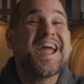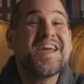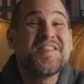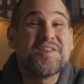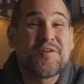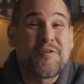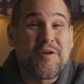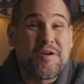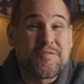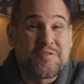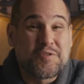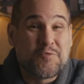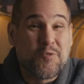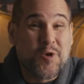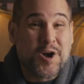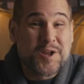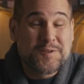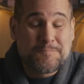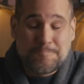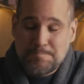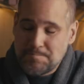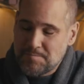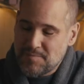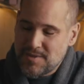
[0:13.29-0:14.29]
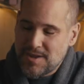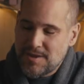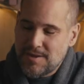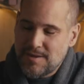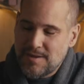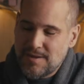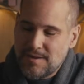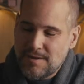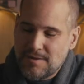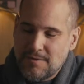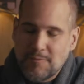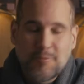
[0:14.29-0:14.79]
there, everyone.
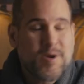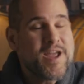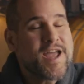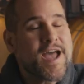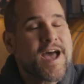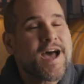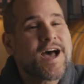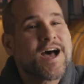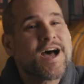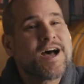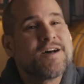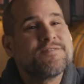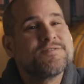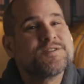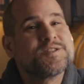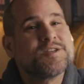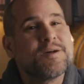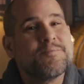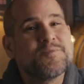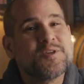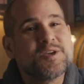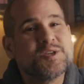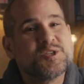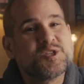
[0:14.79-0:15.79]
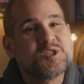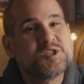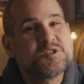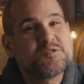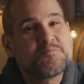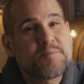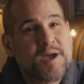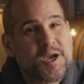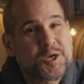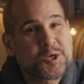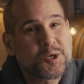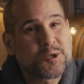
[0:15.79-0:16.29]
We have something
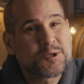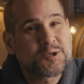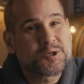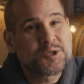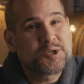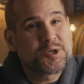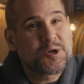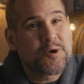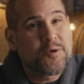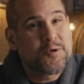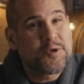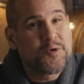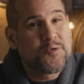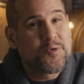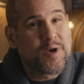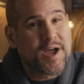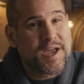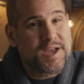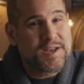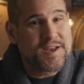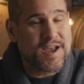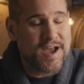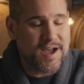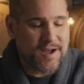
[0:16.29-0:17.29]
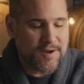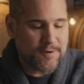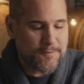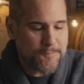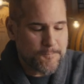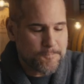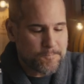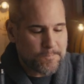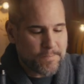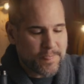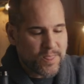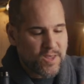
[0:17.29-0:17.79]
special to show you right
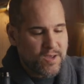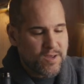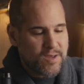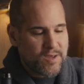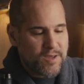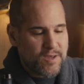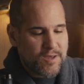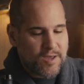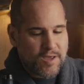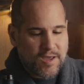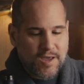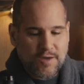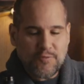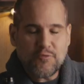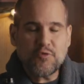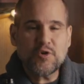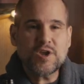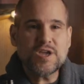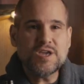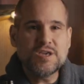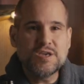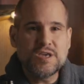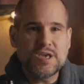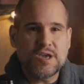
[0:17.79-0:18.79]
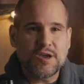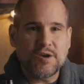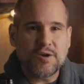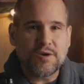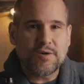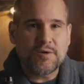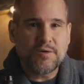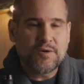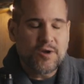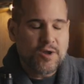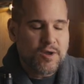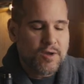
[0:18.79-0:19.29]
now. Every
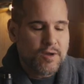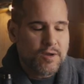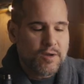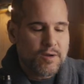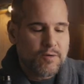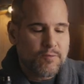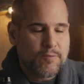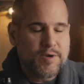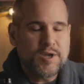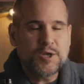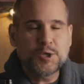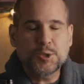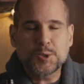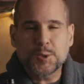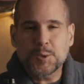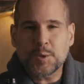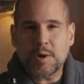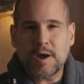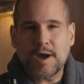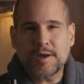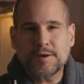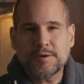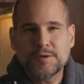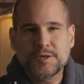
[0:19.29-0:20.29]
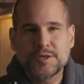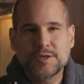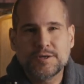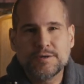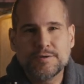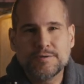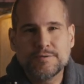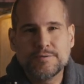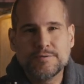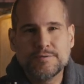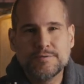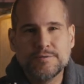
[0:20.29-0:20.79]
year, we try to
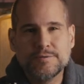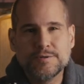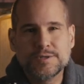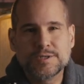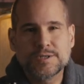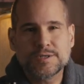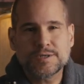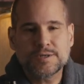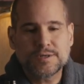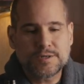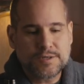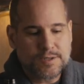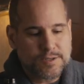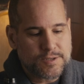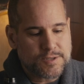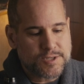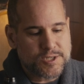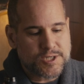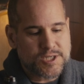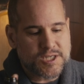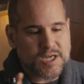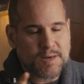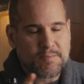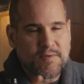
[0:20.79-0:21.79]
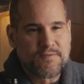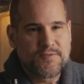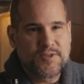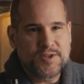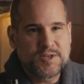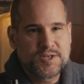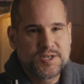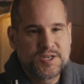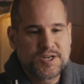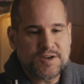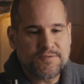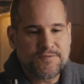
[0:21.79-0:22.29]
choose some of the
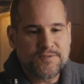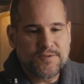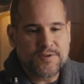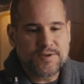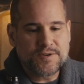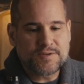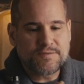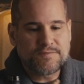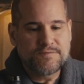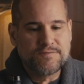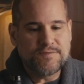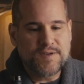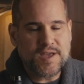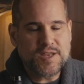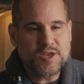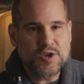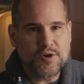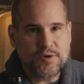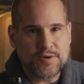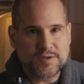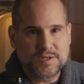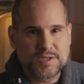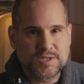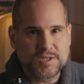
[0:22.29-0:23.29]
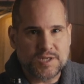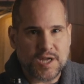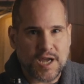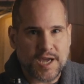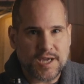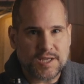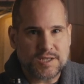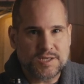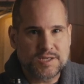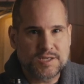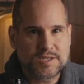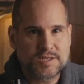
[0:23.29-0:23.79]
different vineyard
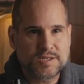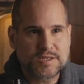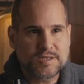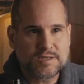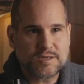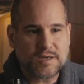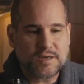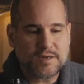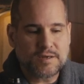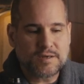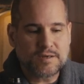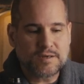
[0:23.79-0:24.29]
sites